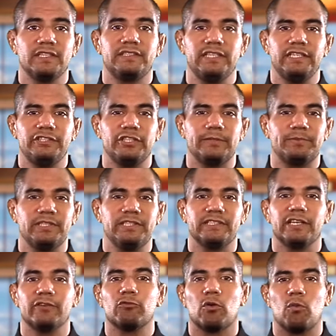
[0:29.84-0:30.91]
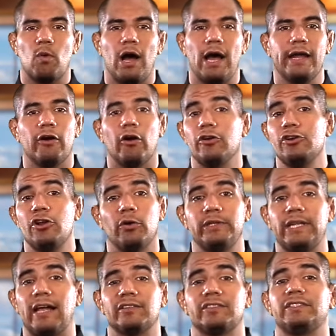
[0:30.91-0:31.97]
The Sea Gypsies in Rawai are no
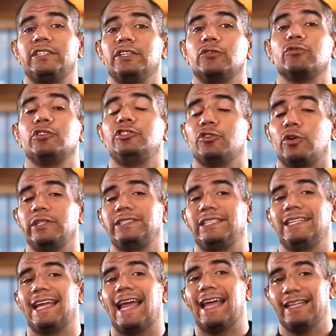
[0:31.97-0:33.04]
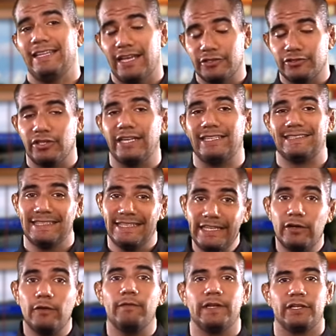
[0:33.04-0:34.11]
doubt still rejoicing at yesterday's
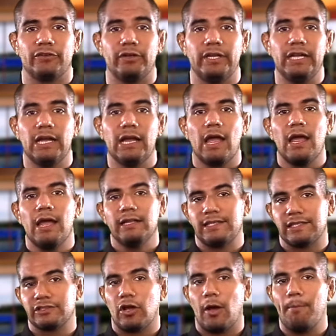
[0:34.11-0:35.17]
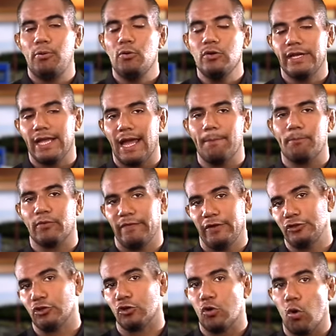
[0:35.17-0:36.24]
legal victory. The Sawpuket
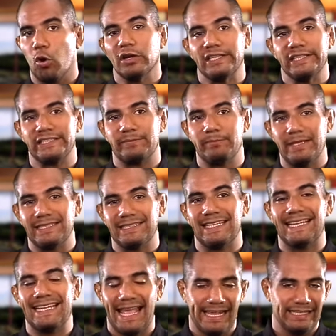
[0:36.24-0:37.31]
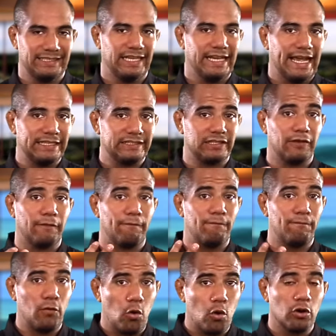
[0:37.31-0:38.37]
Provincial Court dismissed the case against the
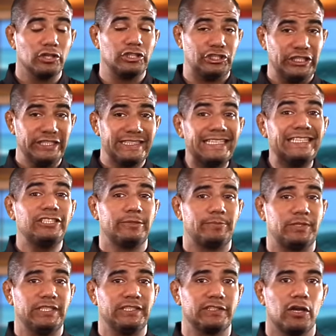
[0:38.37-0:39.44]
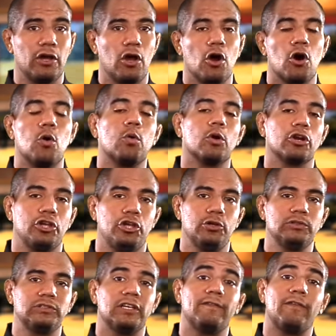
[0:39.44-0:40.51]
four GC Gypsies who were
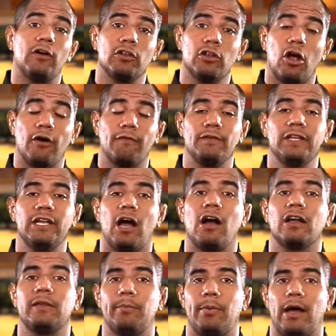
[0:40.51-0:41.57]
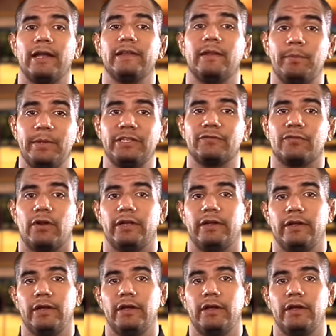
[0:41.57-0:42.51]
accused of unlawfully occupying the beachfront.